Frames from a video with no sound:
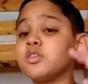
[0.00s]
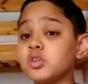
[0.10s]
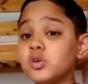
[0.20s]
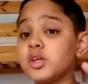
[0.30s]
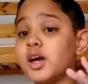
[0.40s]

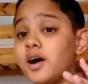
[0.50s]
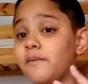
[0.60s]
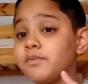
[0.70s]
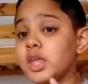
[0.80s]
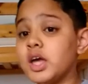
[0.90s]
So yeah,
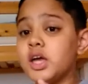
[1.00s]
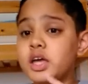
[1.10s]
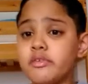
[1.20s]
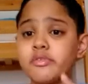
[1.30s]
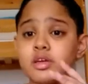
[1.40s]

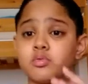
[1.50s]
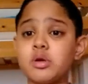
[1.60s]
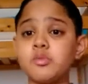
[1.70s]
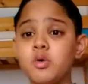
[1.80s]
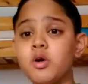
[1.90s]
if you guys
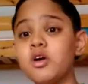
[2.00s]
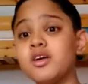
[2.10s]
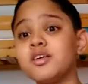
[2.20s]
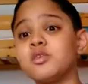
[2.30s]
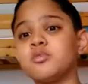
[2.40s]
want
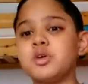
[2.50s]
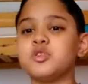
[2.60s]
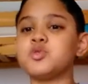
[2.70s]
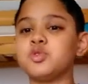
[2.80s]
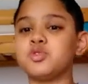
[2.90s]
more,
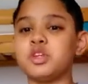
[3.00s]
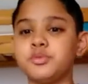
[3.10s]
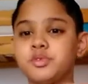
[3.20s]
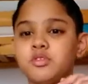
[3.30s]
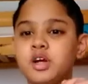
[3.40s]
make sure to
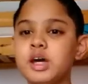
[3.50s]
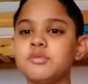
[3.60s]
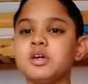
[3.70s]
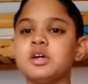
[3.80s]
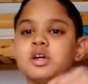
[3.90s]

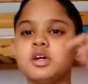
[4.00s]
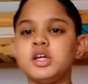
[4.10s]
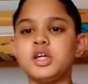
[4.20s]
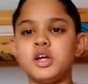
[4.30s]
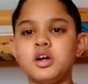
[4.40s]
subscribe
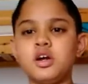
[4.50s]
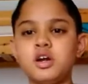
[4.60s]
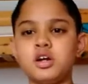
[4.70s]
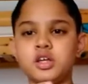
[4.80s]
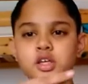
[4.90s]

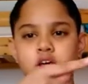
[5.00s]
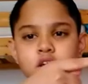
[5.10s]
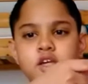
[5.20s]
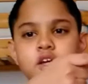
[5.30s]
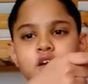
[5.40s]
here,
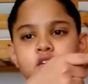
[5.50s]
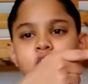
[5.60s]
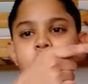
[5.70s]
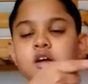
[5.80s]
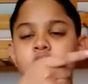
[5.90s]
here,
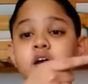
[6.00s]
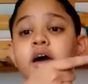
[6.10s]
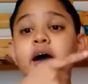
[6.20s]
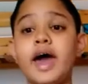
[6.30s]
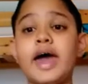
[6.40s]
here,
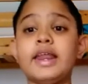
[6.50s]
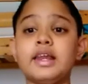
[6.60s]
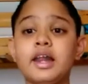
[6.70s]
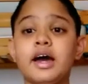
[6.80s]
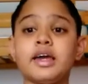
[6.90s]

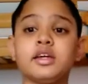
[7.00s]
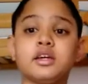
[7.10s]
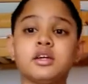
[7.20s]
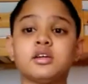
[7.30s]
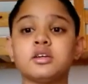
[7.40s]
and like
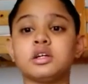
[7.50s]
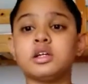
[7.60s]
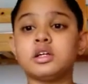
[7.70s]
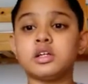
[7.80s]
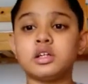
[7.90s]

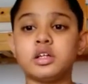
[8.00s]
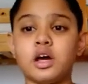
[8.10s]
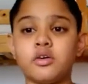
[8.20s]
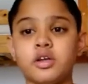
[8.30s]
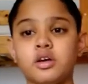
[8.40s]

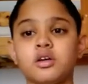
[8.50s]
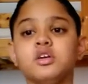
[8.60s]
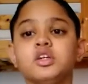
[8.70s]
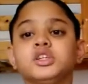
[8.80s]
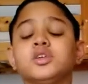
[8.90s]
down there.
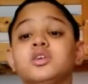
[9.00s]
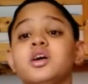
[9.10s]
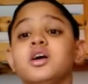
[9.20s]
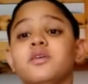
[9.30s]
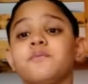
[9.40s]
So
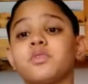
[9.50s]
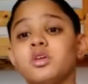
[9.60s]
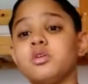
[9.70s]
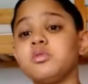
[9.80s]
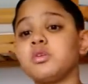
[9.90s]
yeah,
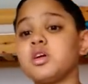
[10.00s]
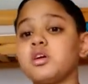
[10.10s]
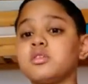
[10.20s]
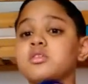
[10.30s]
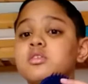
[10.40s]

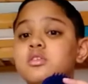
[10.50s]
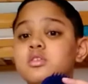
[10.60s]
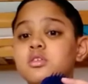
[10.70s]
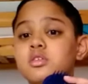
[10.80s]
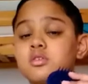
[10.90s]
guys,
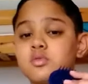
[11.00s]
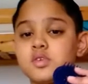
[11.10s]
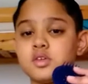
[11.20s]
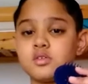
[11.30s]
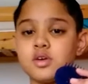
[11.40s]

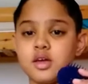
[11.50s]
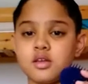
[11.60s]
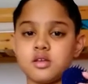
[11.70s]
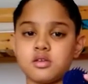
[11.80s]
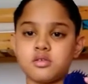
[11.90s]
video
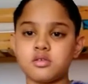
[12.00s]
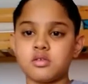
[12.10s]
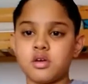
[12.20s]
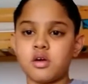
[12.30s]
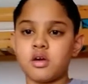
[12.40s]

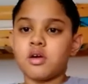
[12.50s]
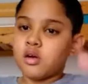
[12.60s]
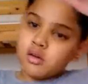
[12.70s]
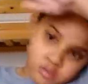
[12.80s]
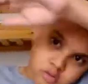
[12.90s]

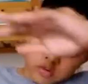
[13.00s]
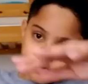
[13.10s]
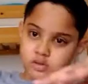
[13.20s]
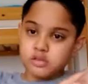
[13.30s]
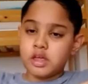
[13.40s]
and
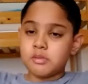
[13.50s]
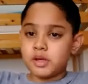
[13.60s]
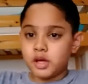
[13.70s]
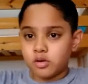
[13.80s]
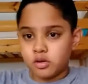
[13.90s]
there
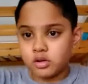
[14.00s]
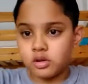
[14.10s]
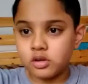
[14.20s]
we go.